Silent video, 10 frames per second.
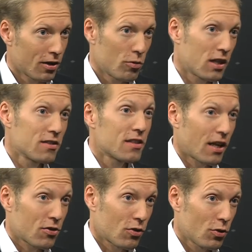and we can
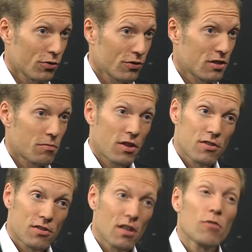detect the causes, but
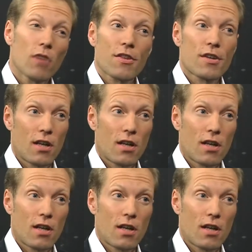there's still a rather